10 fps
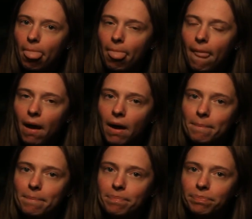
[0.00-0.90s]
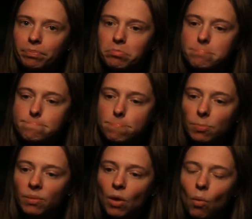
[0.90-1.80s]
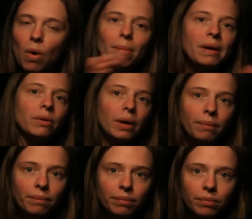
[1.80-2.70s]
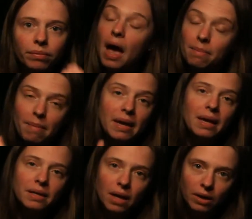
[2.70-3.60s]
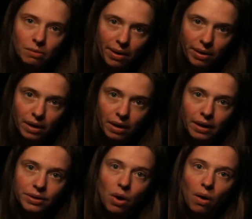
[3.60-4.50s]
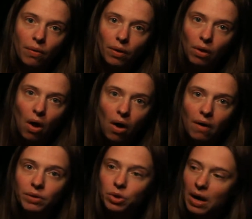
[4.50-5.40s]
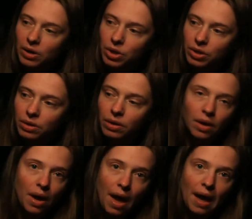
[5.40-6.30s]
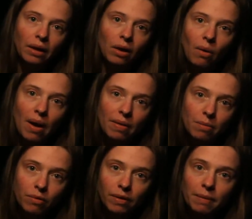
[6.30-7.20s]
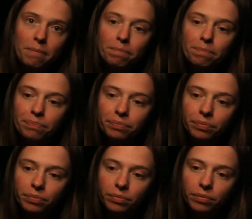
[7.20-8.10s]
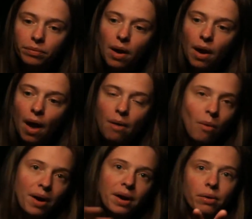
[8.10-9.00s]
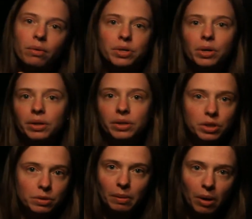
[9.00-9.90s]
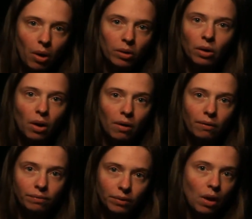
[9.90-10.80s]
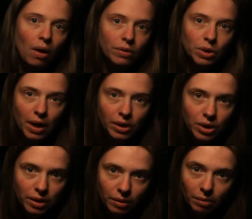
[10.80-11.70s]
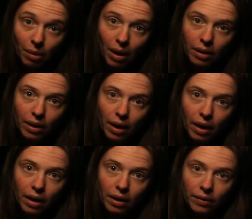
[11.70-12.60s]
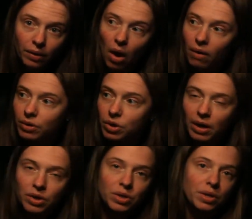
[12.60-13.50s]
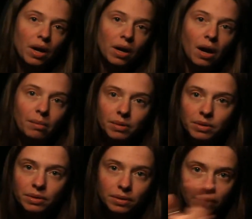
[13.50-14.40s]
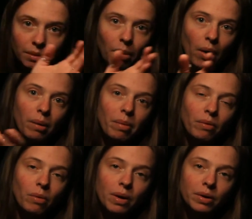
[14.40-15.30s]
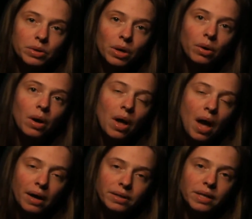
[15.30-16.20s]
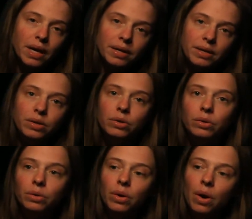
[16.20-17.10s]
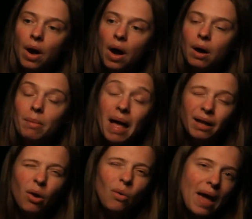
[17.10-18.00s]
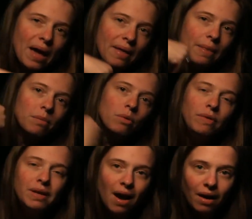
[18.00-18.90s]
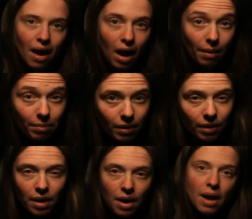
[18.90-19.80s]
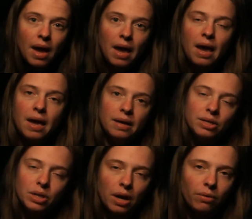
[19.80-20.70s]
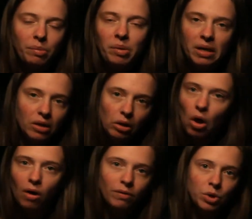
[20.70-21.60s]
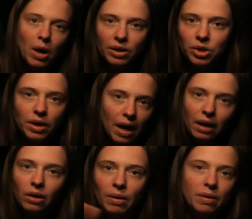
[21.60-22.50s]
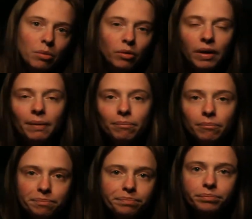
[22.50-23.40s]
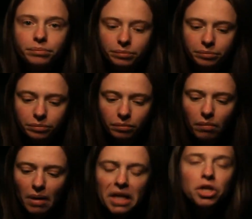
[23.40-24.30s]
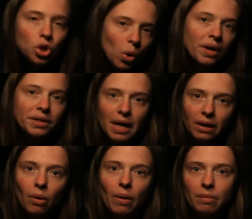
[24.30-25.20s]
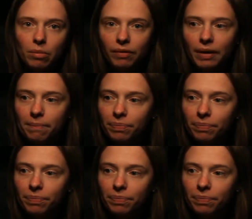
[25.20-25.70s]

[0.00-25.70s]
what am I doing? I'm making a documentary. It's called The Law of Attraction, LOA the Movie. I wanted it originally just to be called The Law of Attraction, but thelawofattraction.com is bought up everywhere. So I decided to do loathemovie.com. And just kind of repeat the law of attraction, LOA the movie. In short, it's LOA the movie.